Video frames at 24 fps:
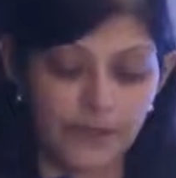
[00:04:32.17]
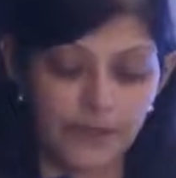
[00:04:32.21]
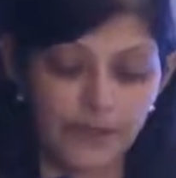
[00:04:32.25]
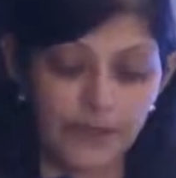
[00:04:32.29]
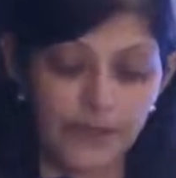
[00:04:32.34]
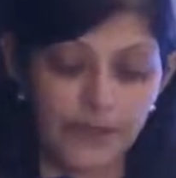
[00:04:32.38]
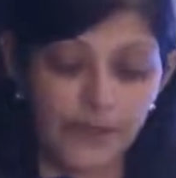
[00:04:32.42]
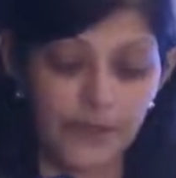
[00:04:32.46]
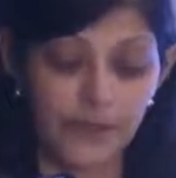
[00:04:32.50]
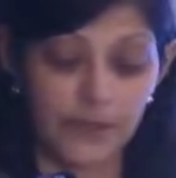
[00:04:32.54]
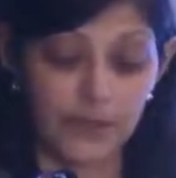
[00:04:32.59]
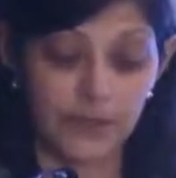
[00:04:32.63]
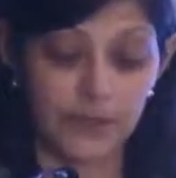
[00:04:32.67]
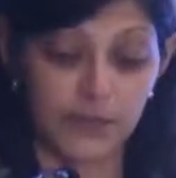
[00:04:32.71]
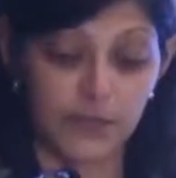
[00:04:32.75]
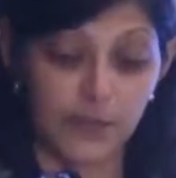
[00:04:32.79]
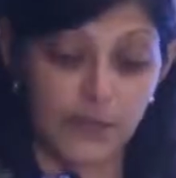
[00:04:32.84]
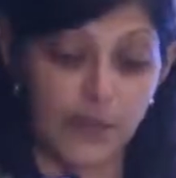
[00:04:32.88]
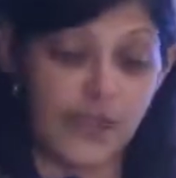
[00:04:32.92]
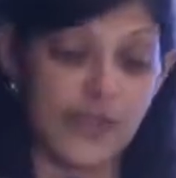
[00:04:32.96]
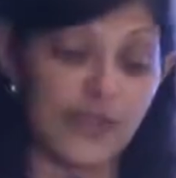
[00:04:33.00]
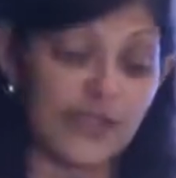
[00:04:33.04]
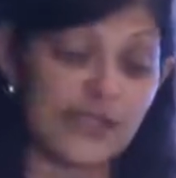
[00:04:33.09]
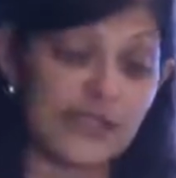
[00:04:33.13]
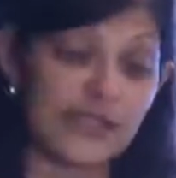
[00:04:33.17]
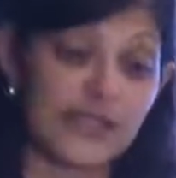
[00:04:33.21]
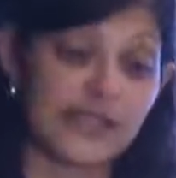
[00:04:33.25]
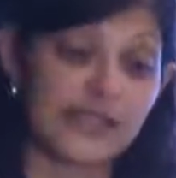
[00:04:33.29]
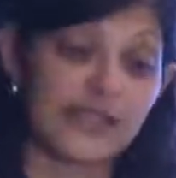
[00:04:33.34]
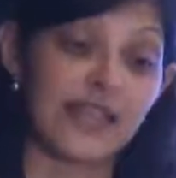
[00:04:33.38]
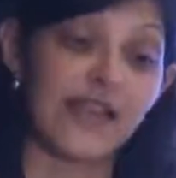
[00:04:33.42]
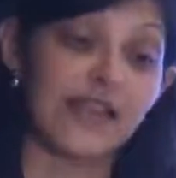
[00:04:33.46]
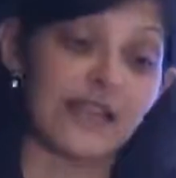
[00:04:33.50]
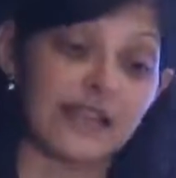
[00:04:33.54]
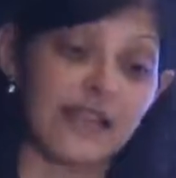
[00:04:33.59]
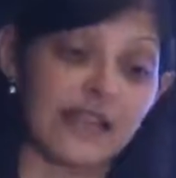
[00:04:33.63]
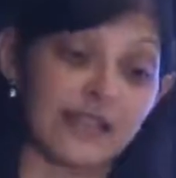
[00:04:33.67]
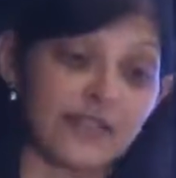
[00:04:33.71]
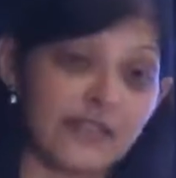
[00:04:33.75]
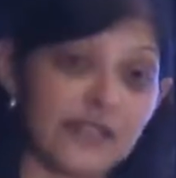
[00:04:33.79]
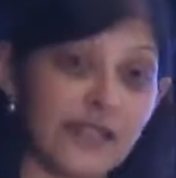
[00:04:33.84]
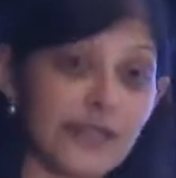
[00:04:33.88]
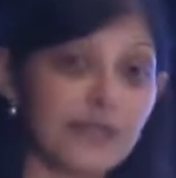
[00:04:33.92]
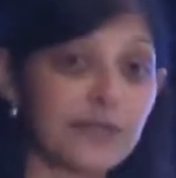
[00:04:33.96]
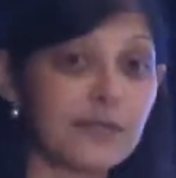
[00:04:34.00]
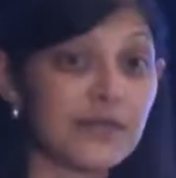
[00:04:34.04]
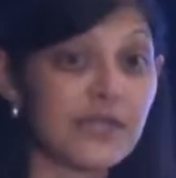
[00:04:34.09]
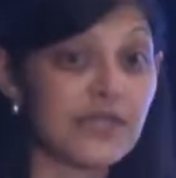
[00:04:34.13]
So at least that gave
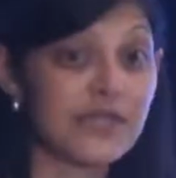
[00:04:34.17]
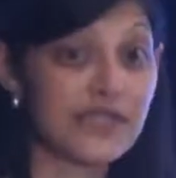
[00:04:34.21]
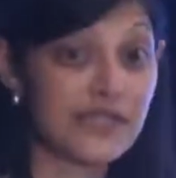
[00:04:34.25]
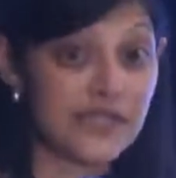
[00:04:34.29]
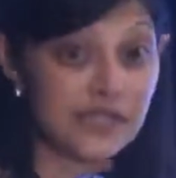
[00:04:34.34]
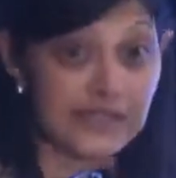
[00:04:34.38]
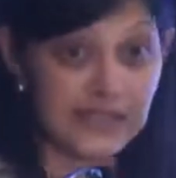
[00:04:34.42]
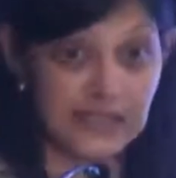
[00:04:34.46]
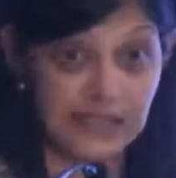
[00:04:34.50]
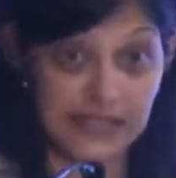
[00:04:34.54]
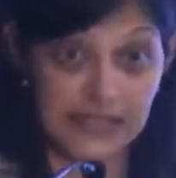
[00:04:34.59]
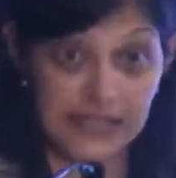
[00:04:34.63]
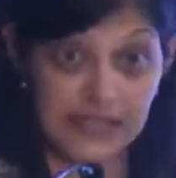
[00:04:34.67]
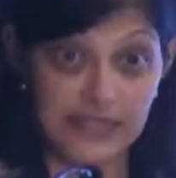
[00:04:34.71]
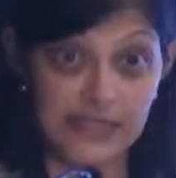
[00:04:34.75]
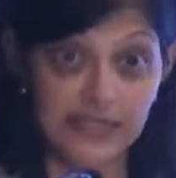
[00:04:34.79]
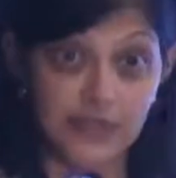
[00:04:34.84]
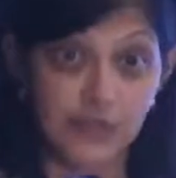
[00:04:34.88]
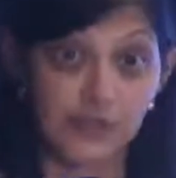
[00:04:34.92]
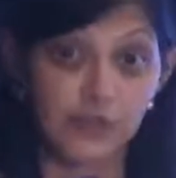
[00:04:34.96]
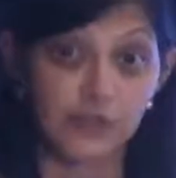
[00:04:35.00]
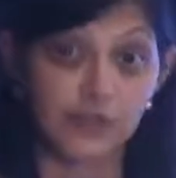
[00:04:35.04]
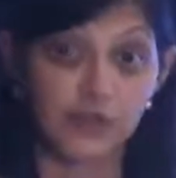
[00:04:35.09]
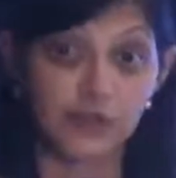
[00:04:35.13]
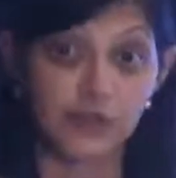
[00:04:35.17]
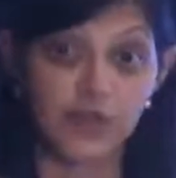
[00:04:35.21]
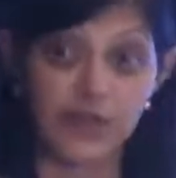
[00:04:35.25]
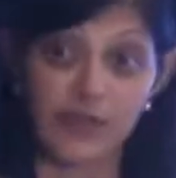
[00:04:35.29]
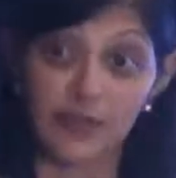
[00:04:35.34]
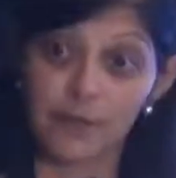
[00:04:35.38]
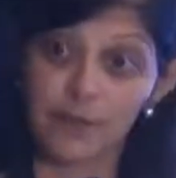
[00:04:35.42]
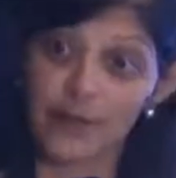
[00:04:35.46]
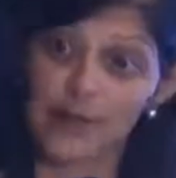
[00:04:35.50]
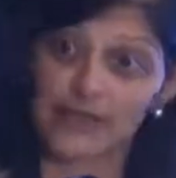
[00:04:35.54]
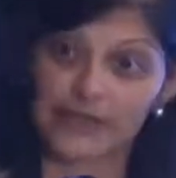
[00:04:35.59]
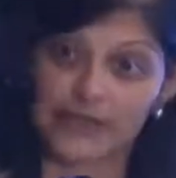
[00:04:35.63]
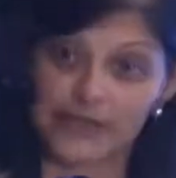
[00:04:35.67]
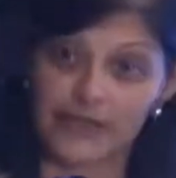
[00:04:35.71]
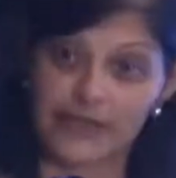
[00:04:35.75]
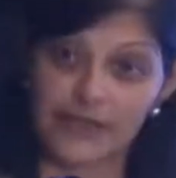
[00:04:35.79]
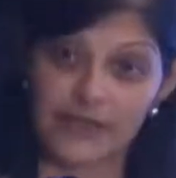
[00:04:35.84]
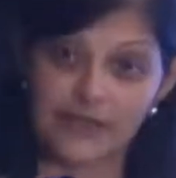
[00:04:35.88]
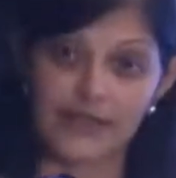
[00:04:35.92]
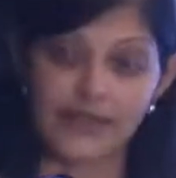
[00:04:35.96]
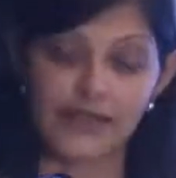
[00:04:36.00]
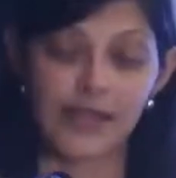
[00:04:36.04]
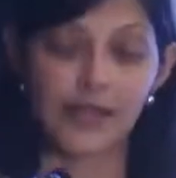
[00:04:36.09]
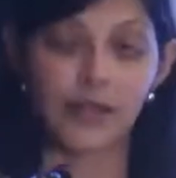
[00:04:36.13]
some certainty to third
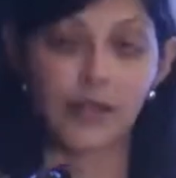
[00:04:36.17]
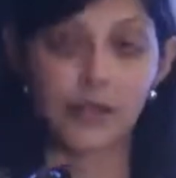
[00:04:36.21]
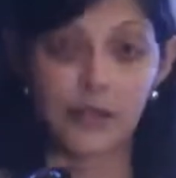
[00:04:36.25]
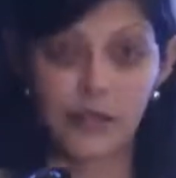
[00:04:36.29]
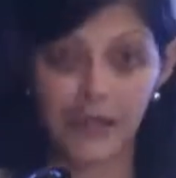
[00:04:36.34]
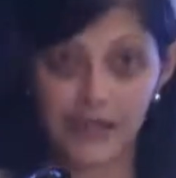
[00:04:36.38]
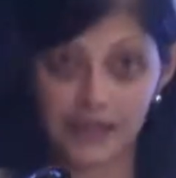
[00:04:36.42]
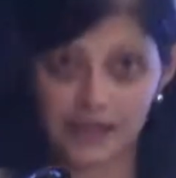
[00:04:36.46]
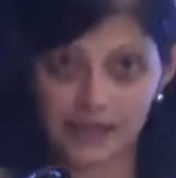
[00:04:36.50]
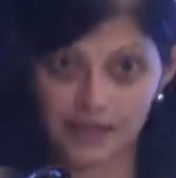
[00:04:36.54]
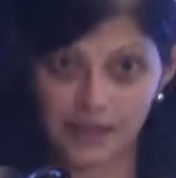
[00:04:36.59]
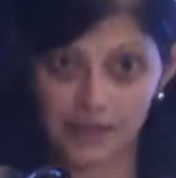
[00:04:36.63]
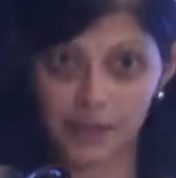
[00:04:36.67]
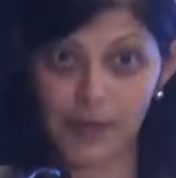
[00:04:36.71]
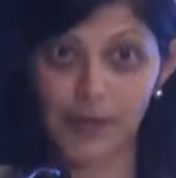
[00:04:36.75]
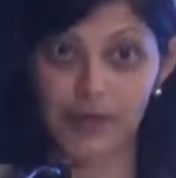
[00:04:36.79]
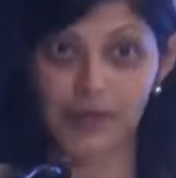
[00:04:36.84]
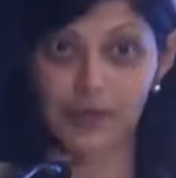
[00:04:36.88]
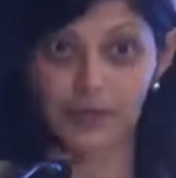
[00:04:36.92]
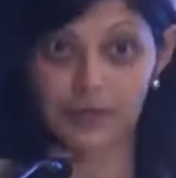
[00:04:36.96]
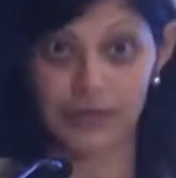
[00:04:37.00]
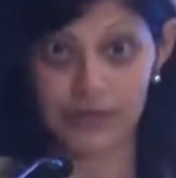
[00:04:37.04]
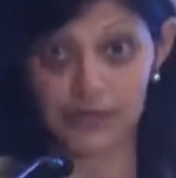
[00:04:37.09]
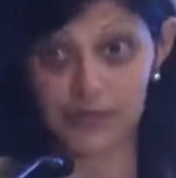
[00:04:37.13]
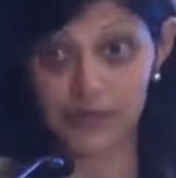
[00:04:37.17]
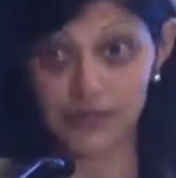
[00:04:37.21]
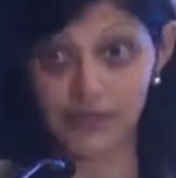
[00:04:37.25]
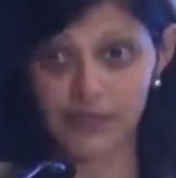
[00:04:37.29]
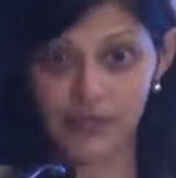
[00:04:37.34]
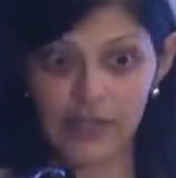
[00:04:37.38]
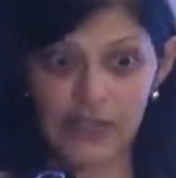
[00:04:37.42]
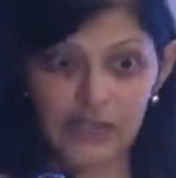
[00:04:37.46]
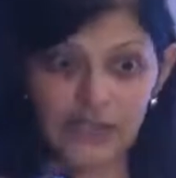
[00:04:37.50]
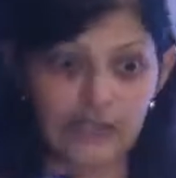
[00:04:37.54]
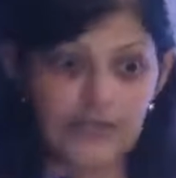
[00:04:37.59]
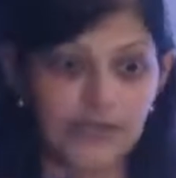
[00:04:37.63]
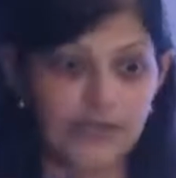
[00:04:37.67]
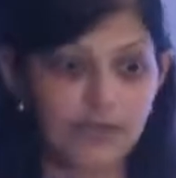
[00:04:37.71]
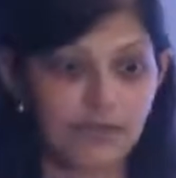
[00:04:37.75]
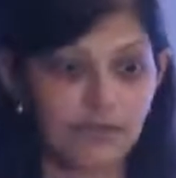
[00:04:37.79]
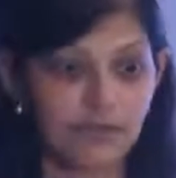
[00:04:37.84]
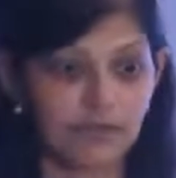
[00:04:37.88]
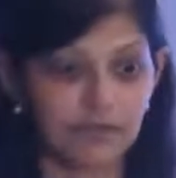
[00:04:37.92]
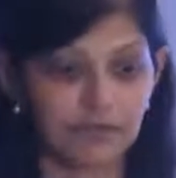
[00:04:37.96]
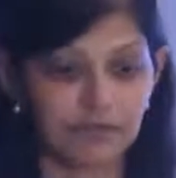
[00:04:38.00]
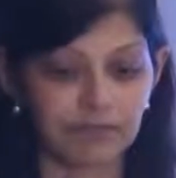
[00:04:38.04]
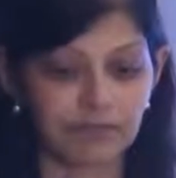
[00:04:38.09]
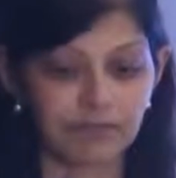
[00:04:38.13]
parties that, okay, this patent is valid.
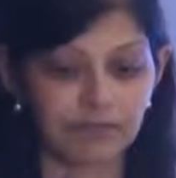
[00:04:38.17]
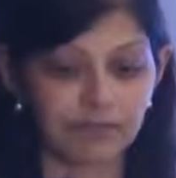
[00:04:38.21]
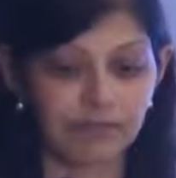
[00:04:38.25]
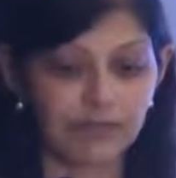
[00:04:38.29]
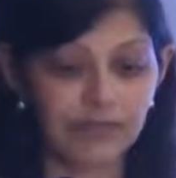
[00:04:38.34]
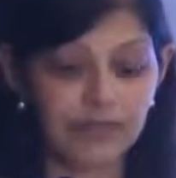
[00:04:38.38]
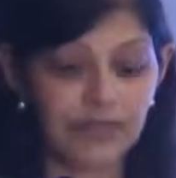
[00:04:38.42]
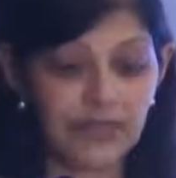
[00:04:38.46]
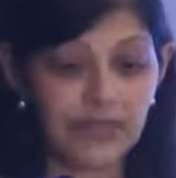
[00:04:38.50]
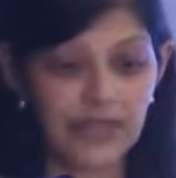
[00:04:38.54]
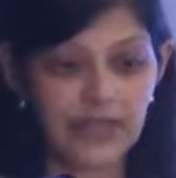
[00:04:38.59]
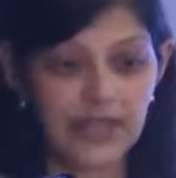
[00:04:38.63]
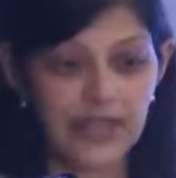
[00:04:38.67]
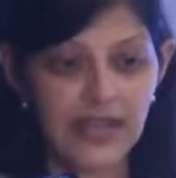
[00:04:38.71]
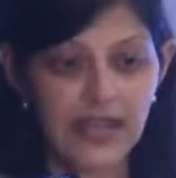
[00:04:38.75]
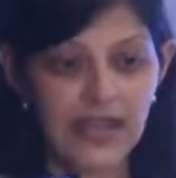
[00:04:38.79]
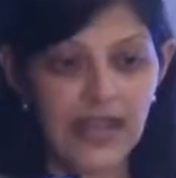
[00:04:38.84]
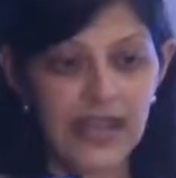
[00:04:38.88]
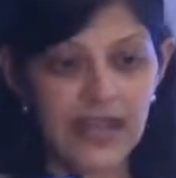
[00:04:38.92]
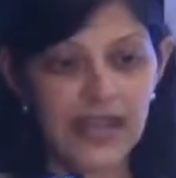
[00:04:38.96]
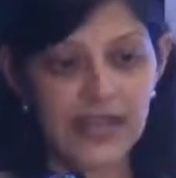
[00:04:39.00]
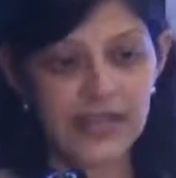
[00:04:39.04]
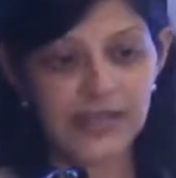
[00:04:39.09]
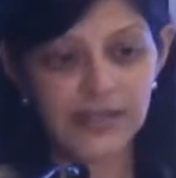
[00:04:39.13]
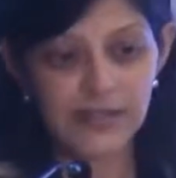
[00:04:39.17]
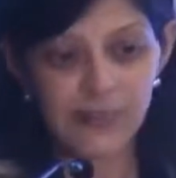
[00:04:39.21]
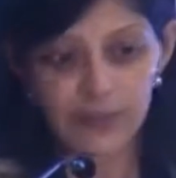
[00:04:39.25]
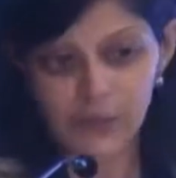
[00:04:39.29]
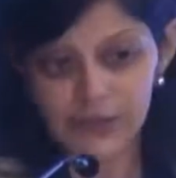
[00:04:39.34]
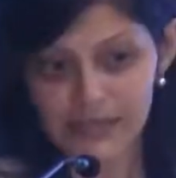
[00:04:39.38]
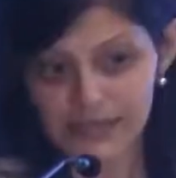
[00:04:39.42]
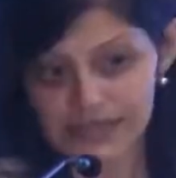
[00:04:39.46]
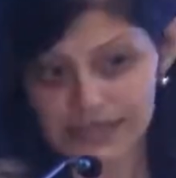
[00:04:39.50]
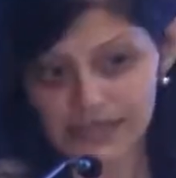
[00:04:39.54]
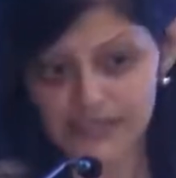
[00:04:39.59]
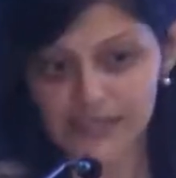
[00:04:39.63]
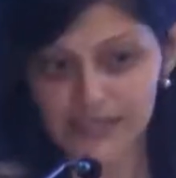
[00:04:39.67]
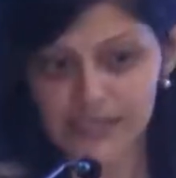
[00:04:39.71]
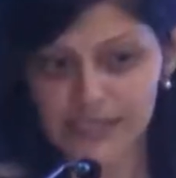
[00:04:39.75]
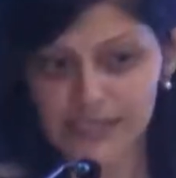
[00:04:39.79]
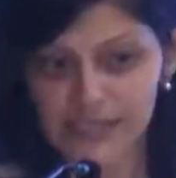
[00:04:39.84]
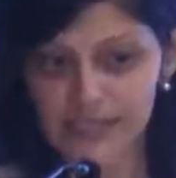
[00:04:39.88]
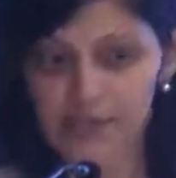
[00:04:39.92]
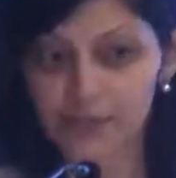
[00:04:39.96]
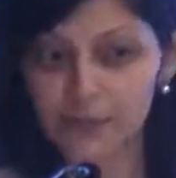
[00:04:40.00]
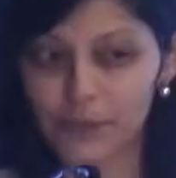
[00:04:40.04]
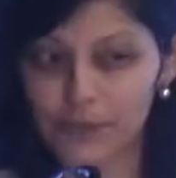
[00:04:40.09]
In 2017,